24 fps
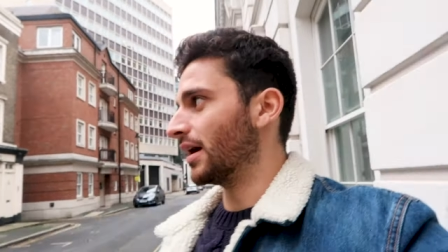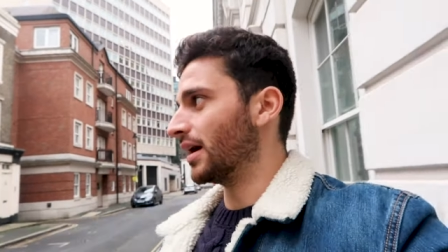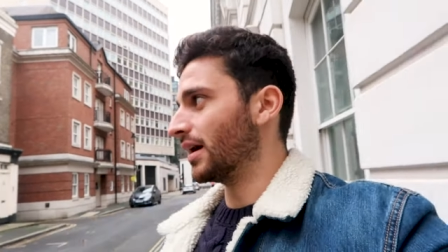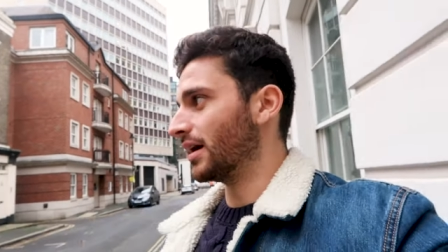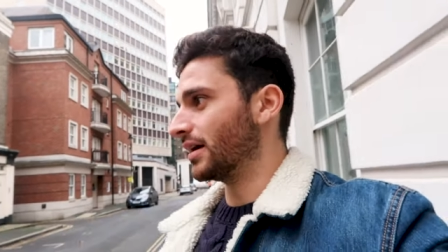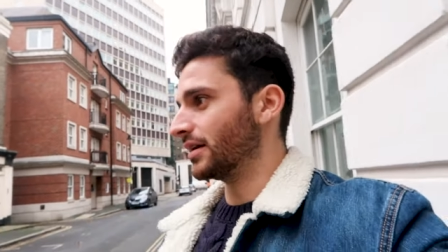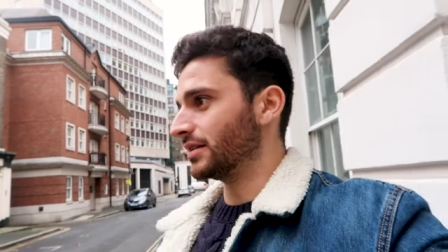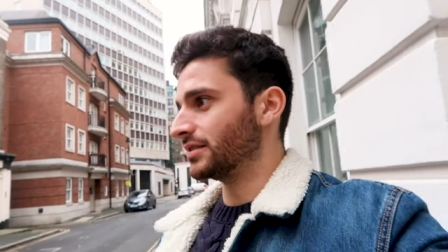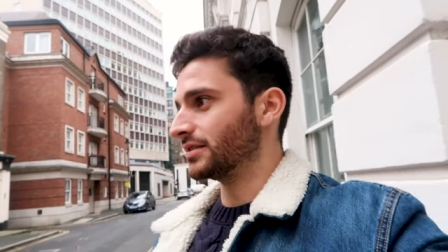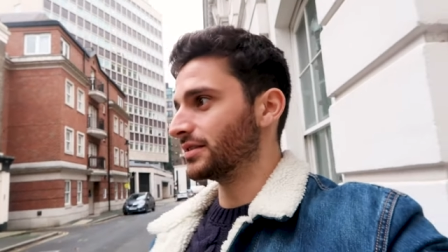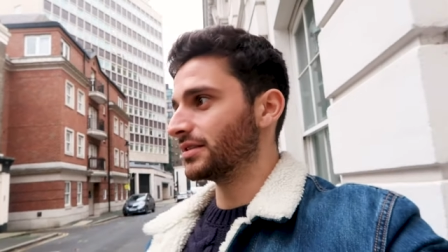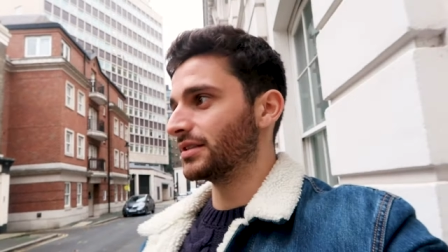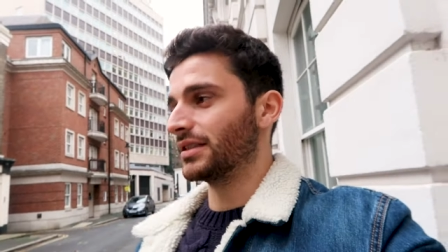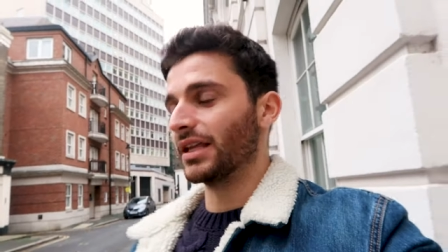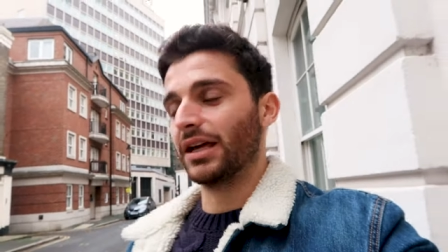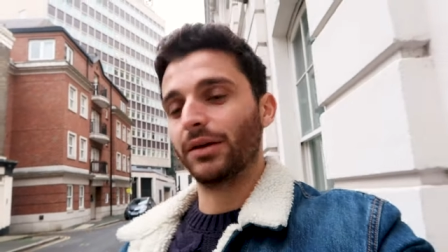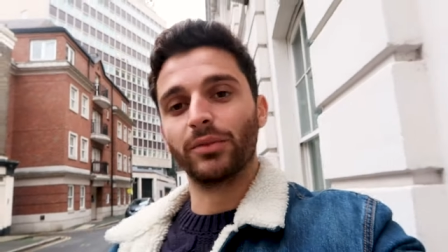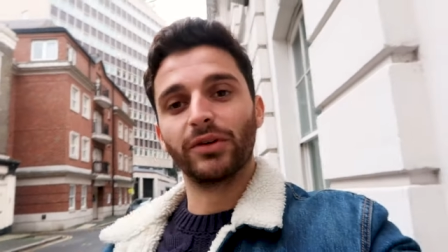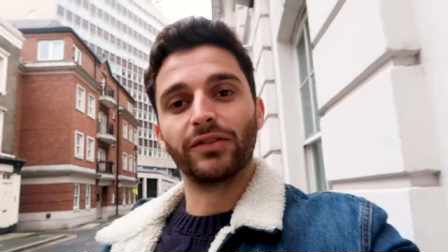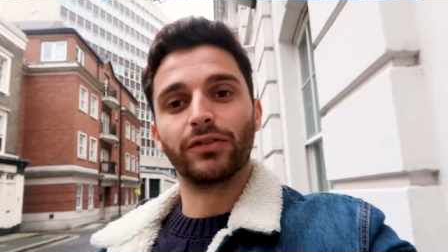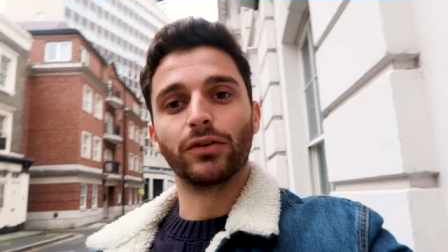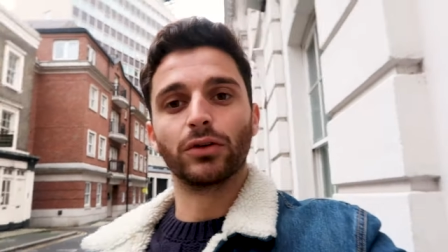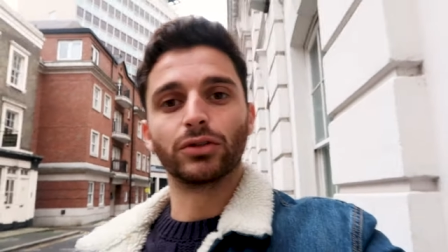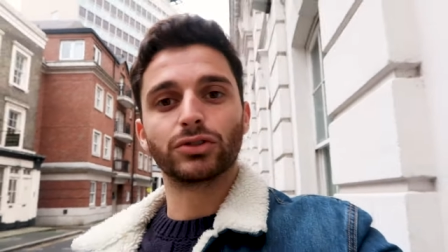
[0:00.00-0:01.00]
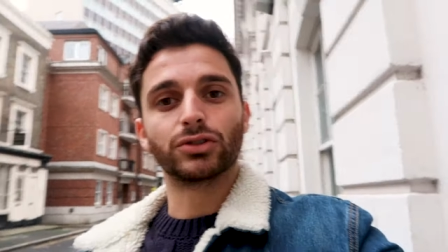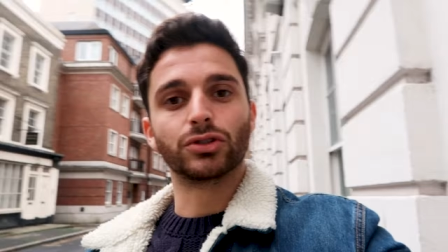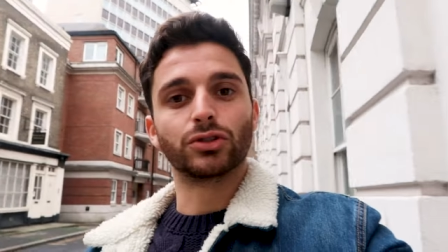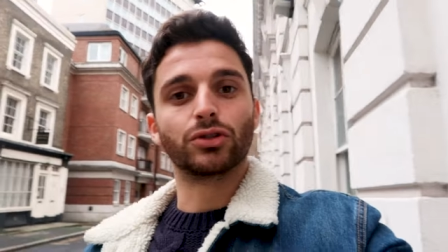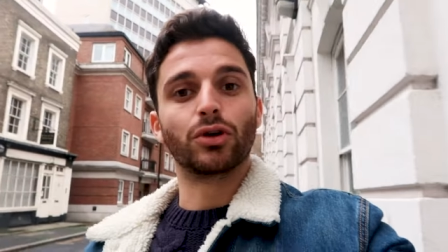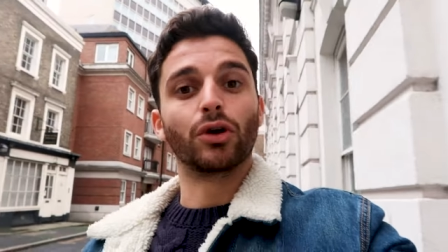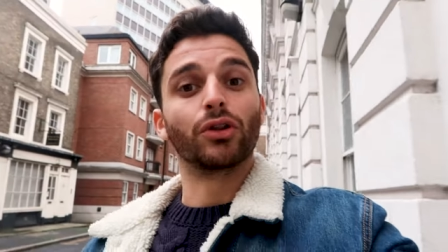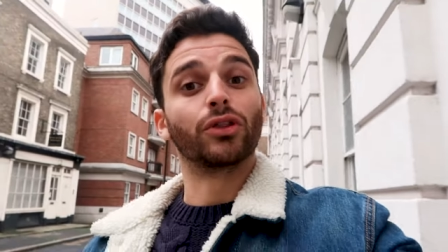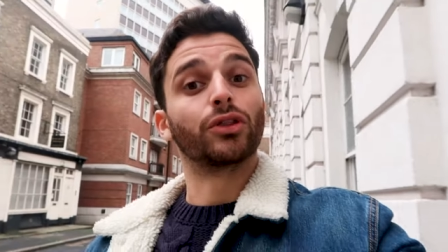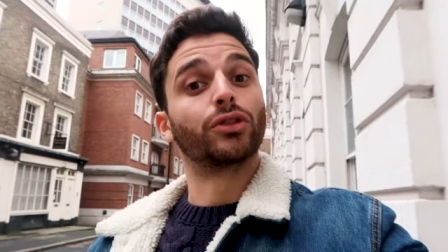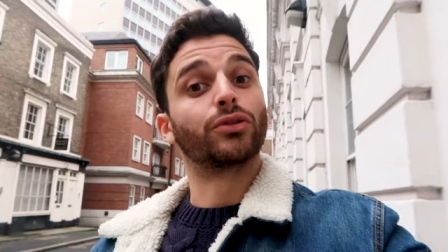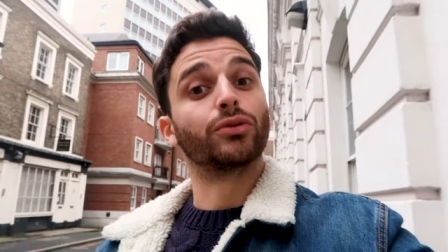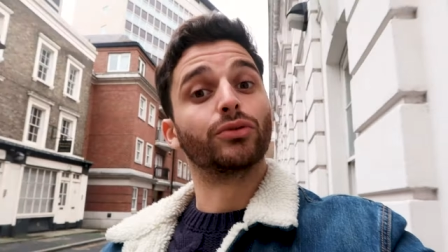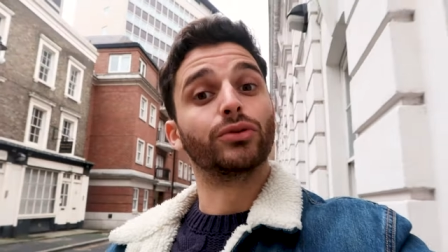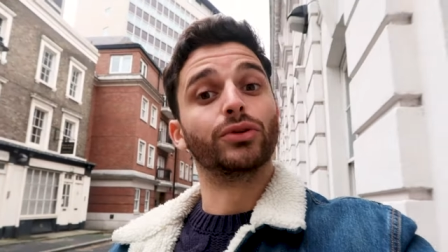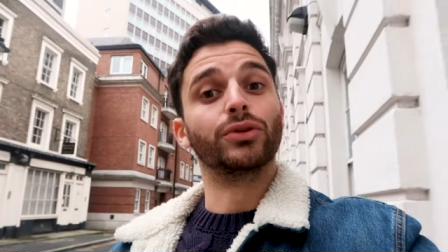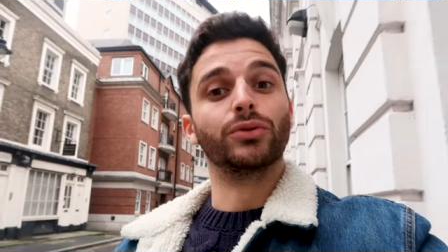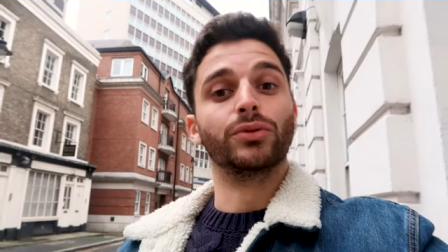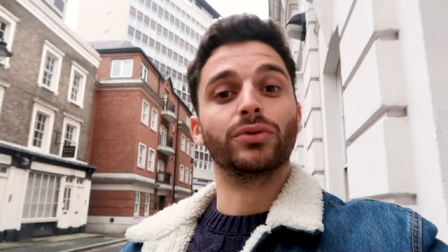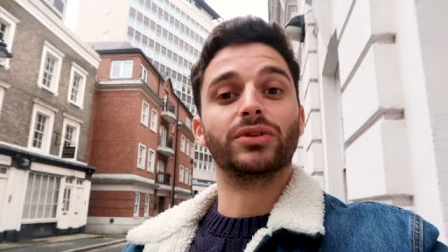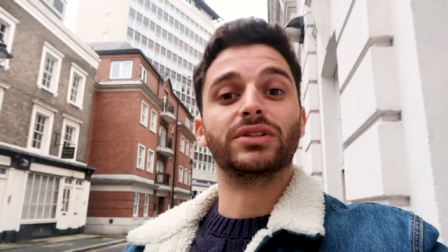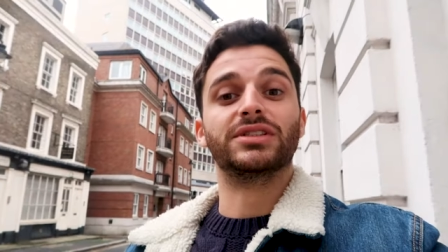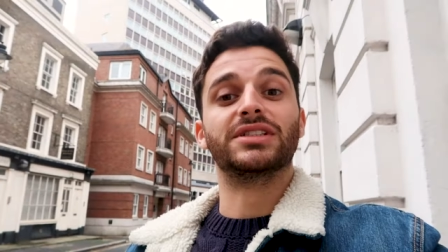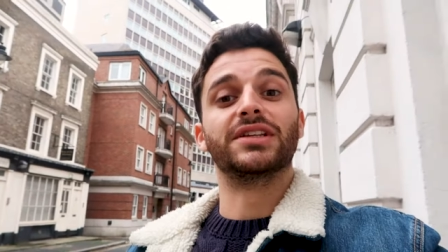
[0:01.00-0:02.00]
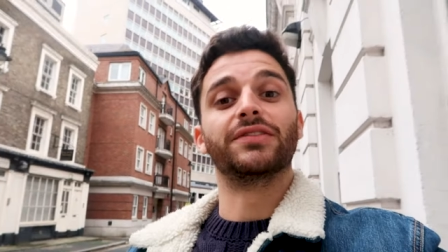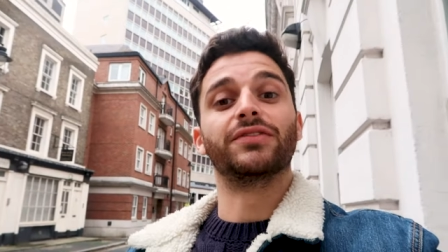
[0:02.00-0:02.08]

And then we've also gone through